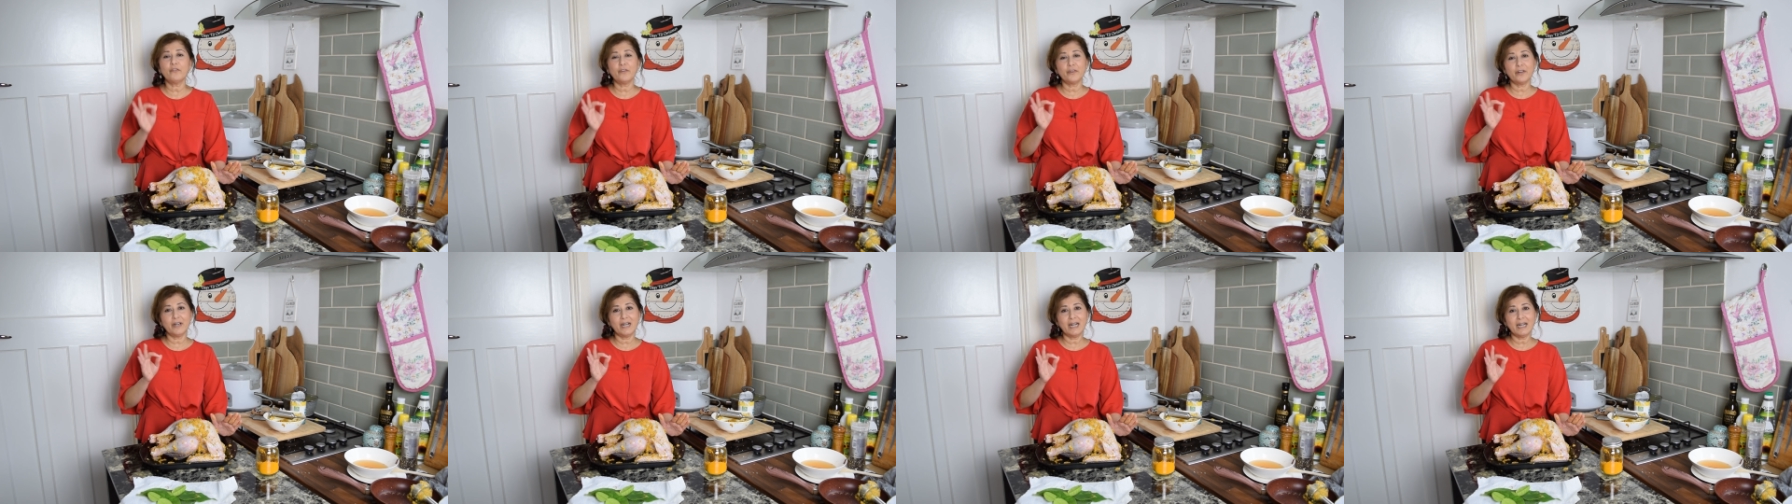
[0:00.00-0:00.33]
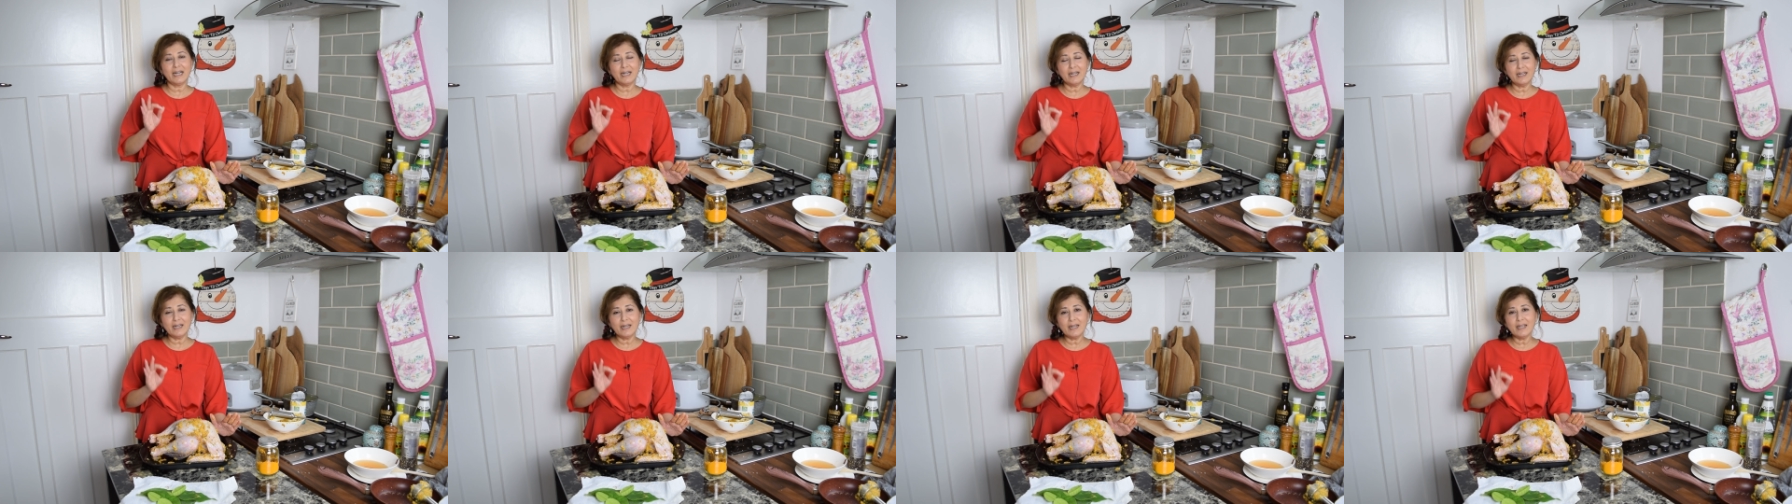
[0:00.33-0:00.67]
for at
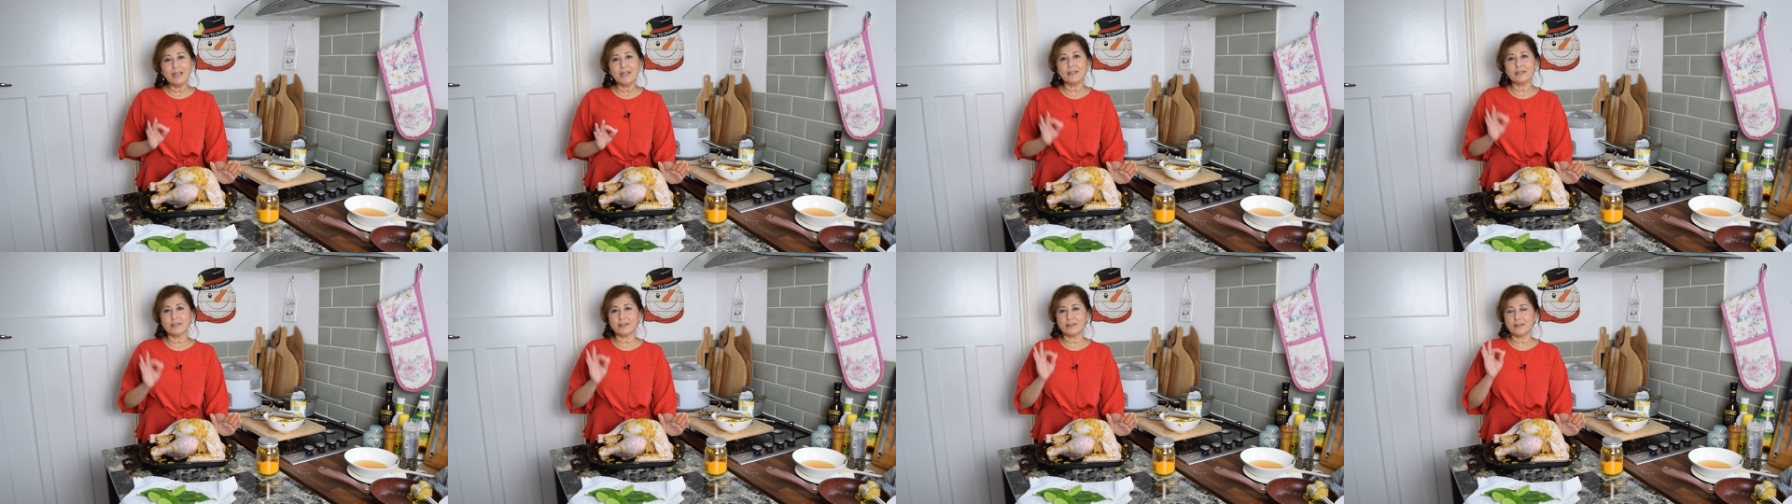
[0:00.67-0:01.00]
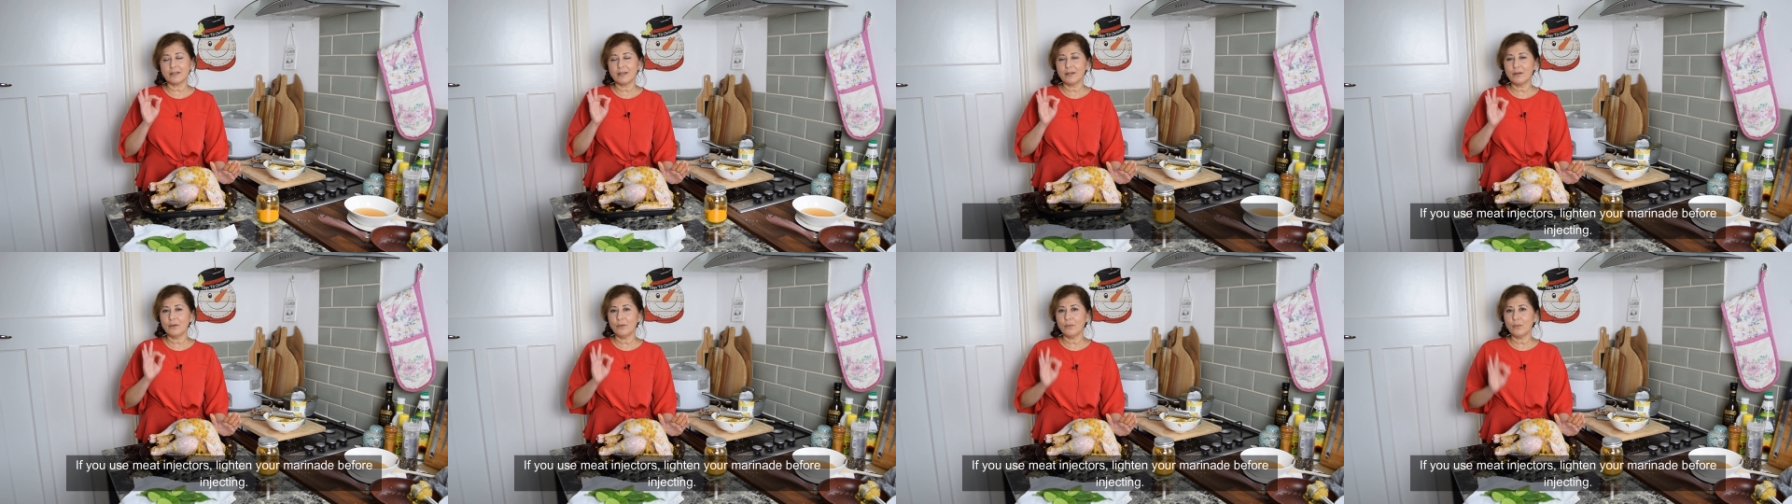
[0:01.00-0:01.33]

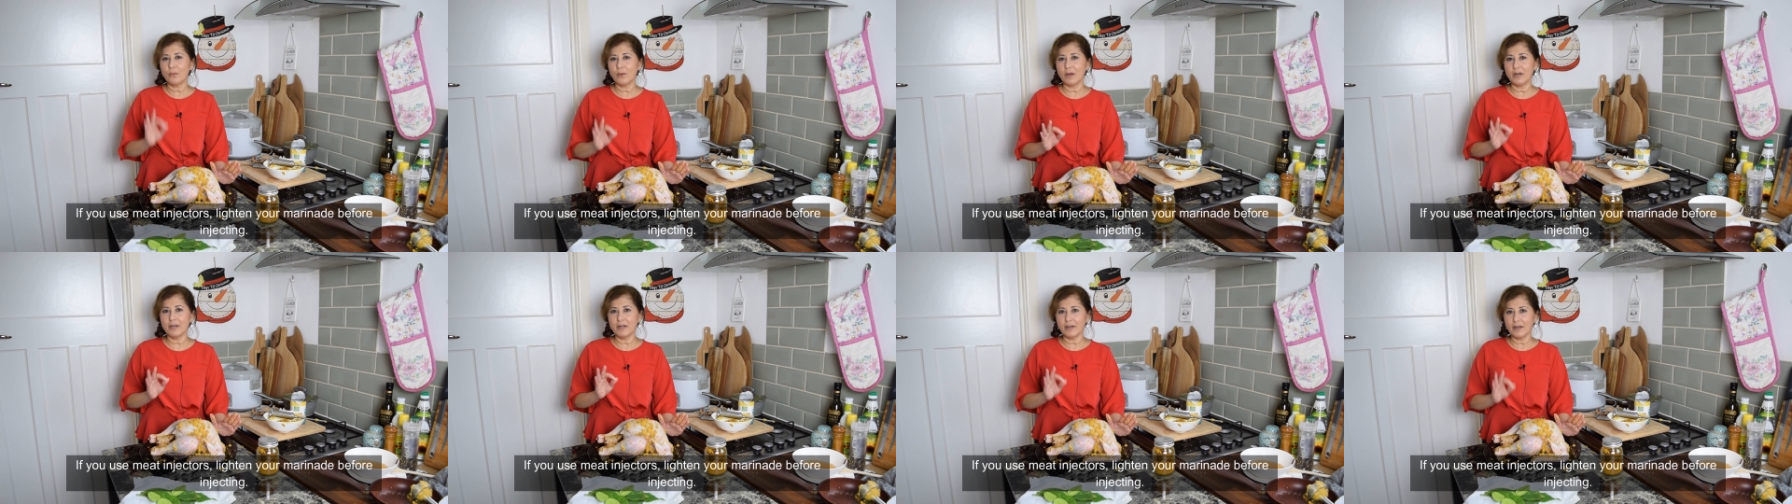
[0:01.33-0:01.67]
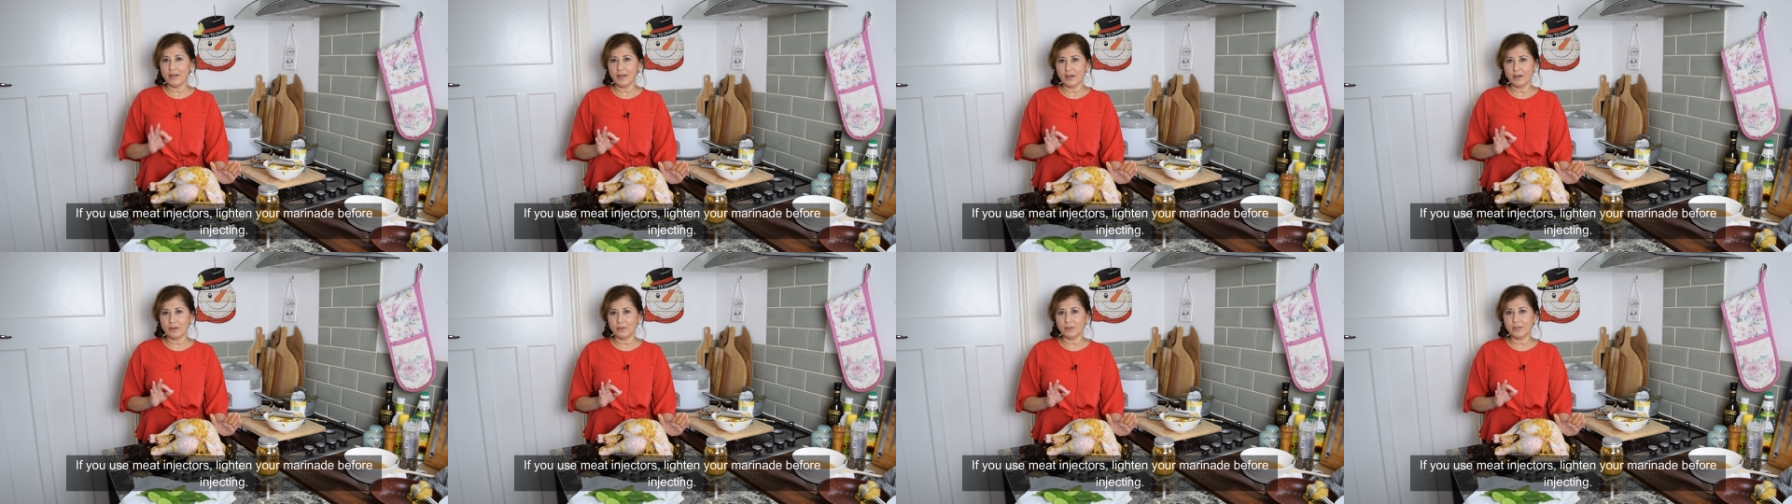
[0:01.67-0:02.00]
least one
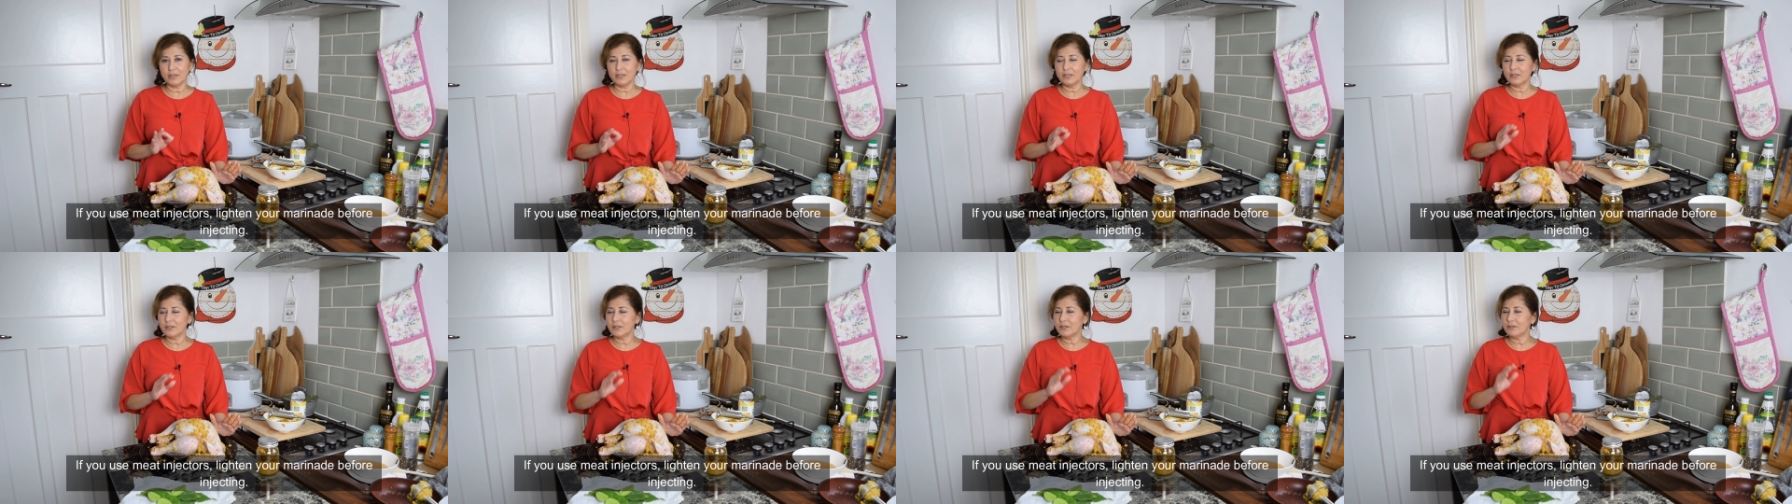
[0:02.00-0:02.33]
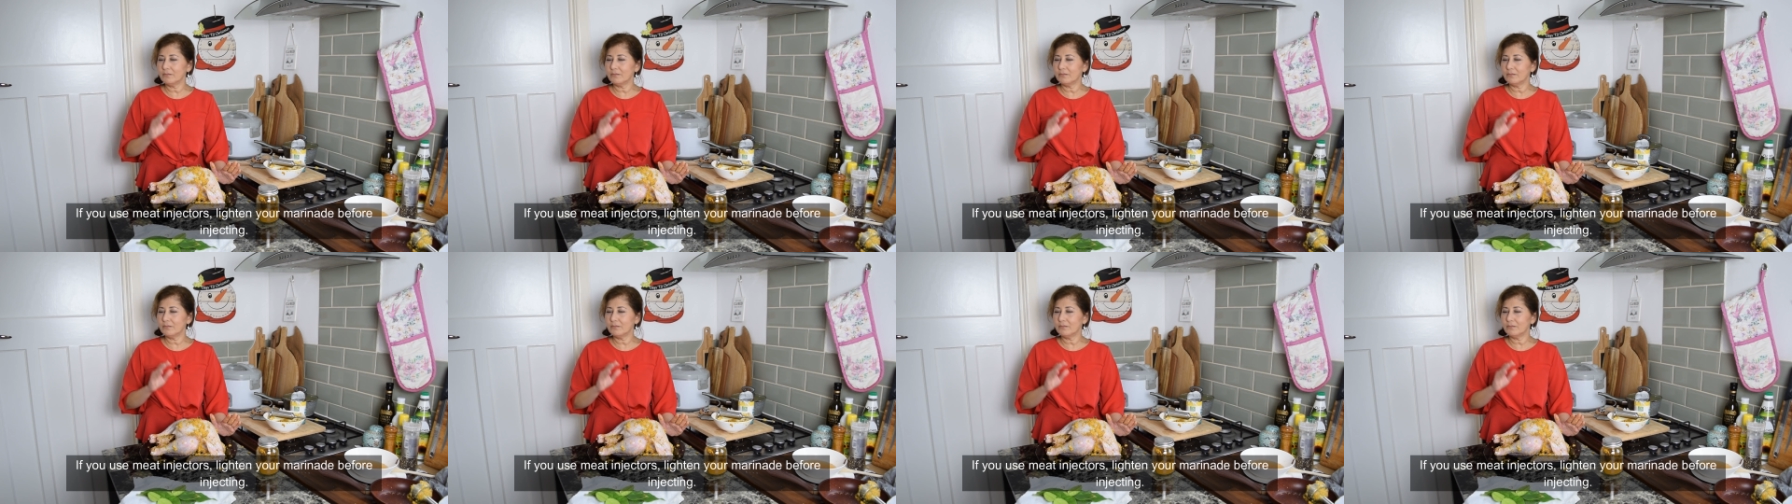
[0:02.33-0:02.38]
hour.